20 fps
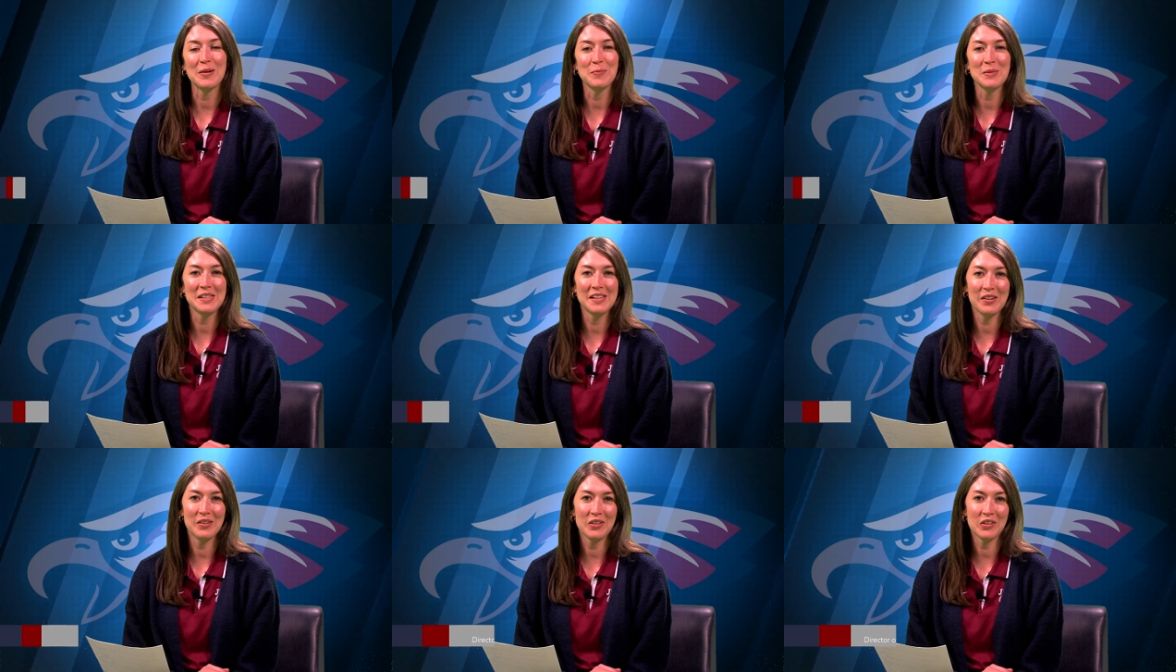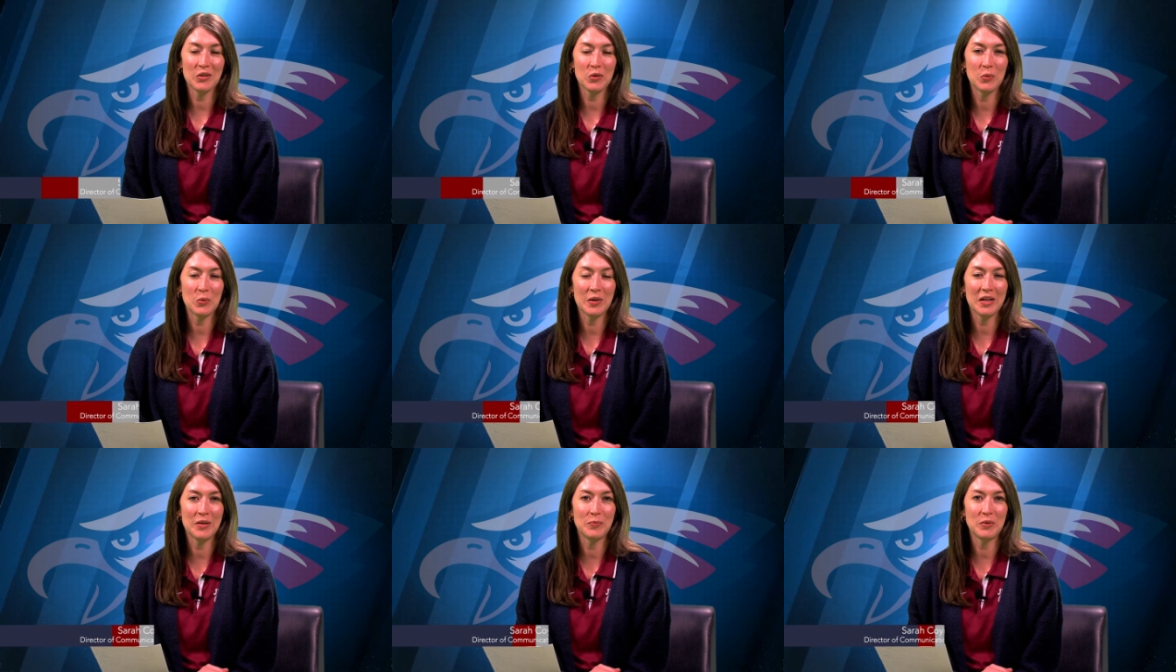Sarah
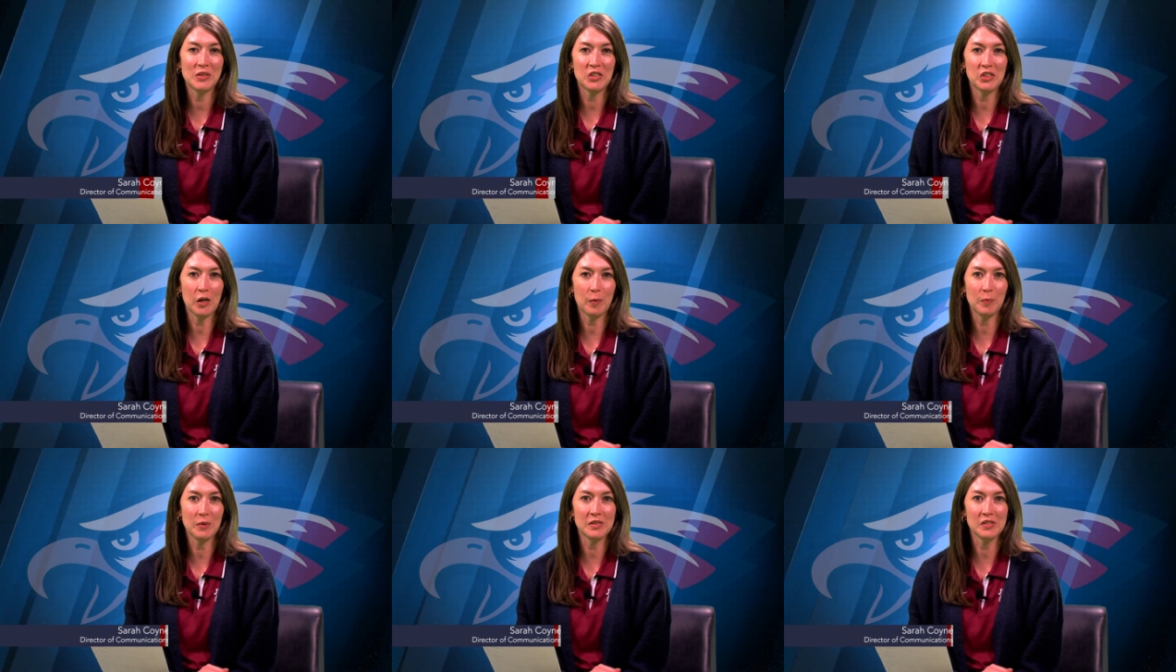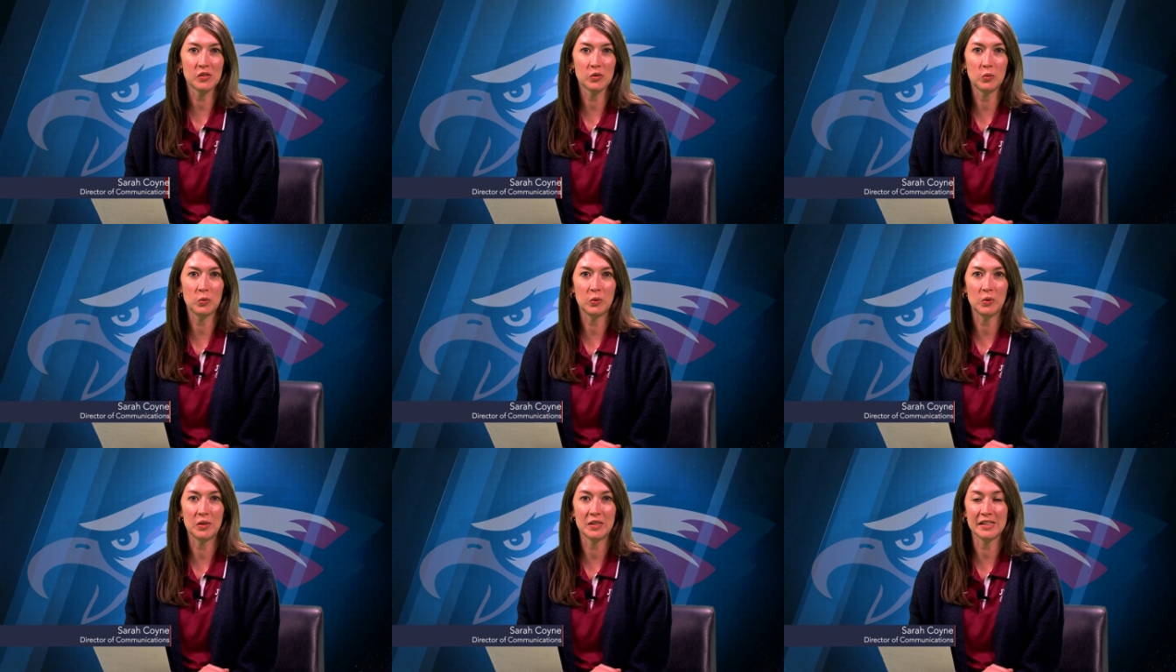Coyne with Joplin
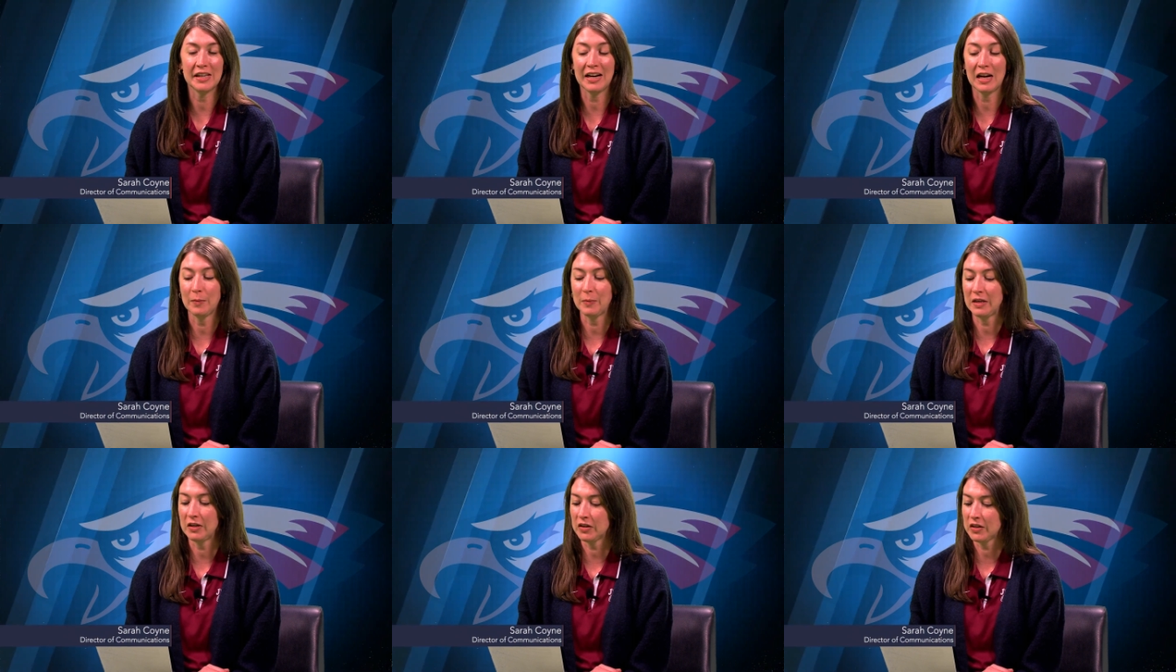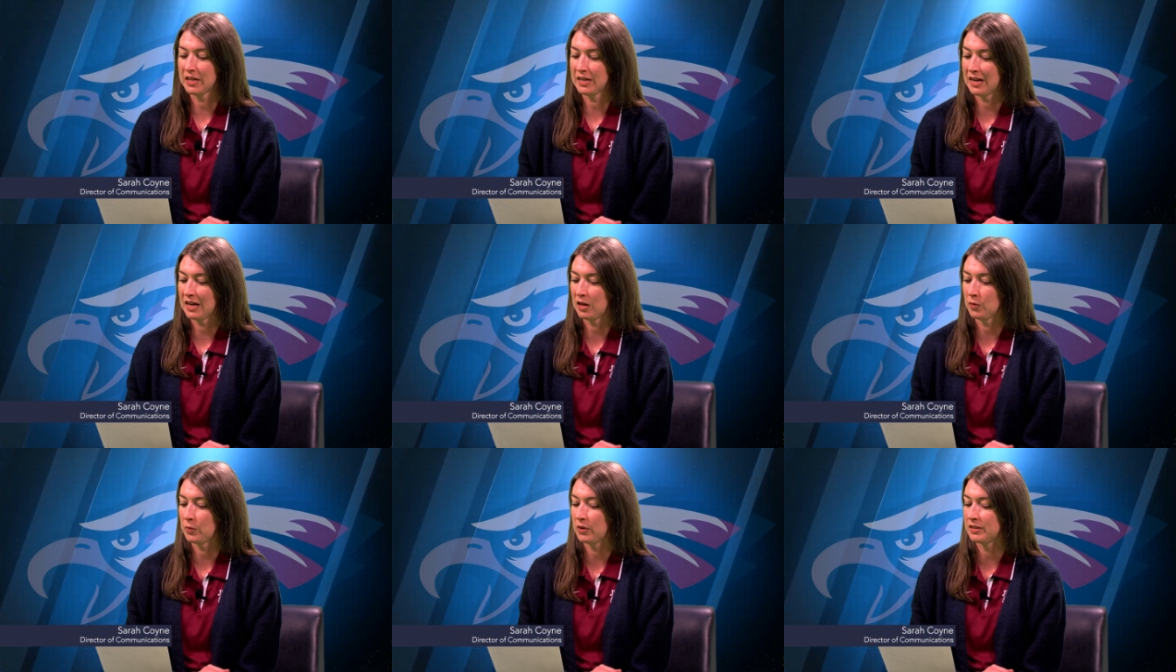Schools, and I'm here
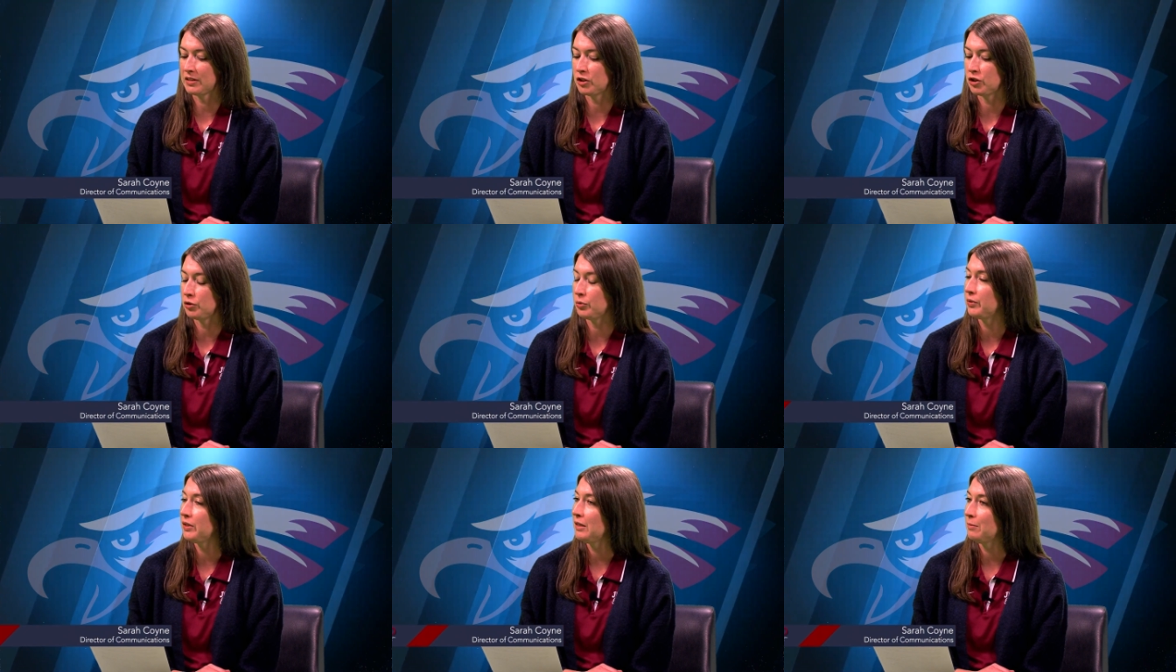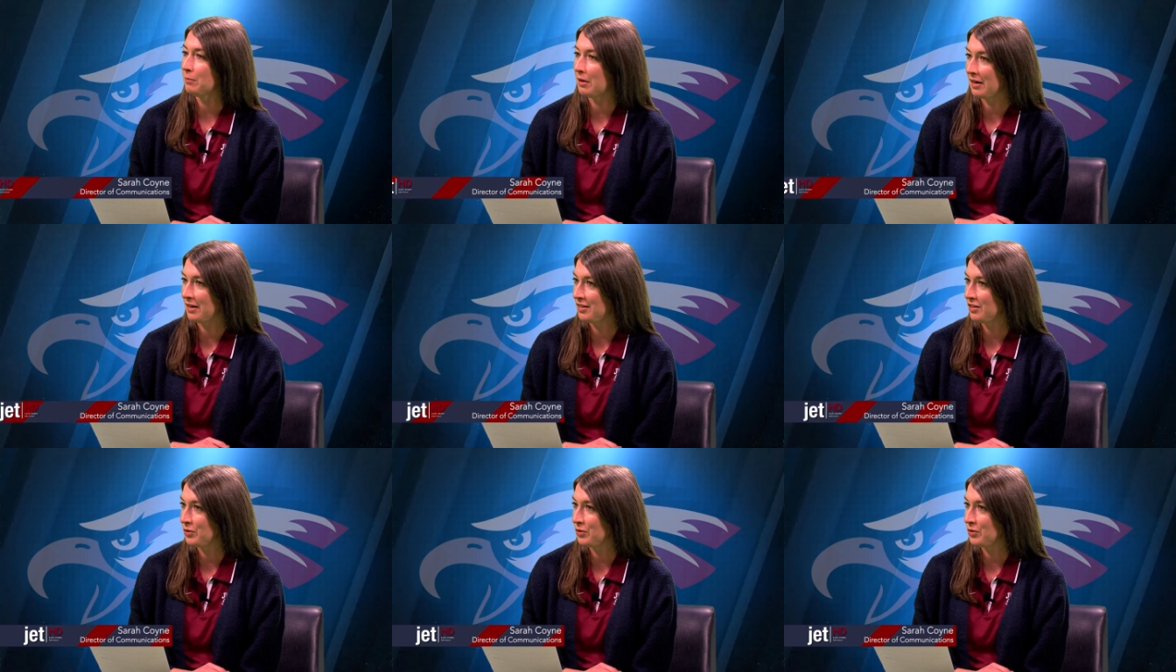today with Julie Munn,